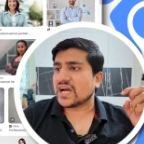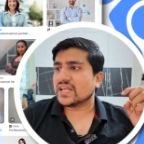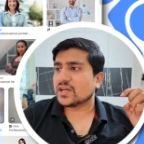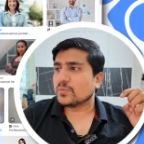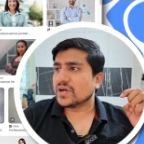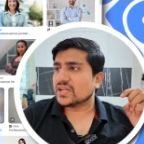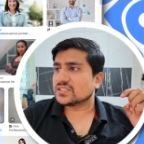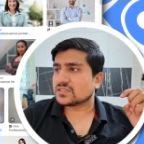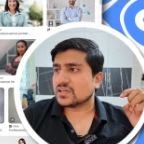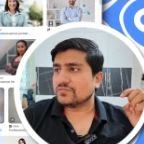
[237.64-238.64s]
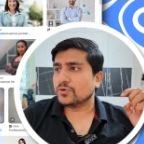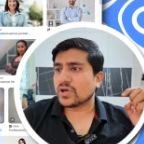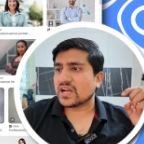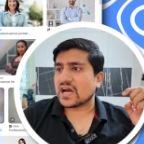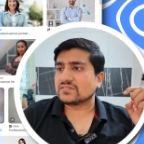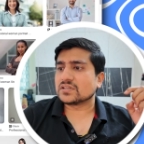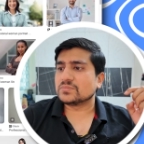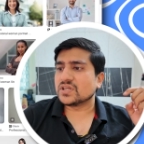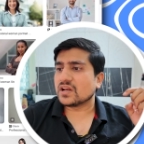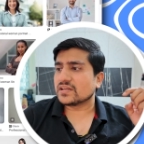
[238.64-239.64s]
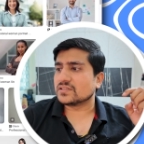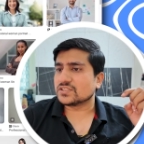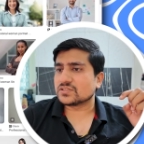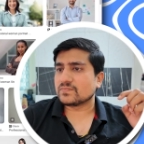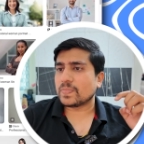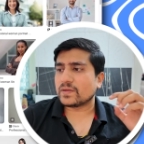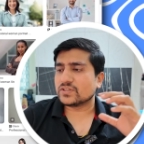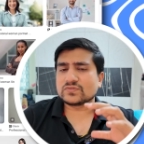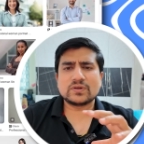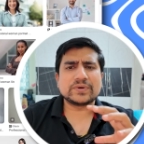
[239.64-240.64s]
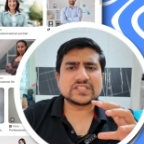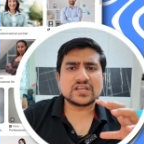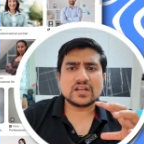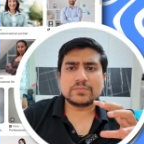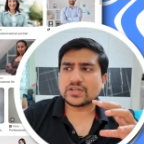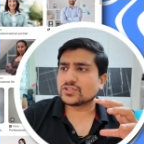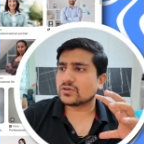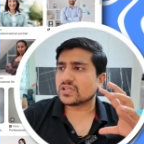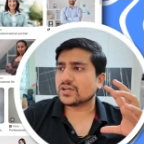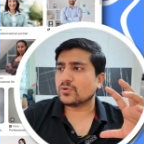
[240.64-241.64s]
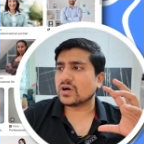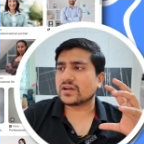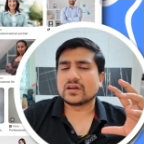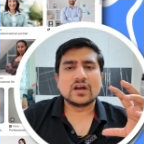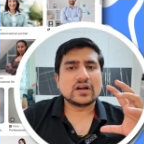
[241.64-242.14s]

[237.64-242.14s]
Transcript: I recommend is if you can have something like this, which will basically make sure that you are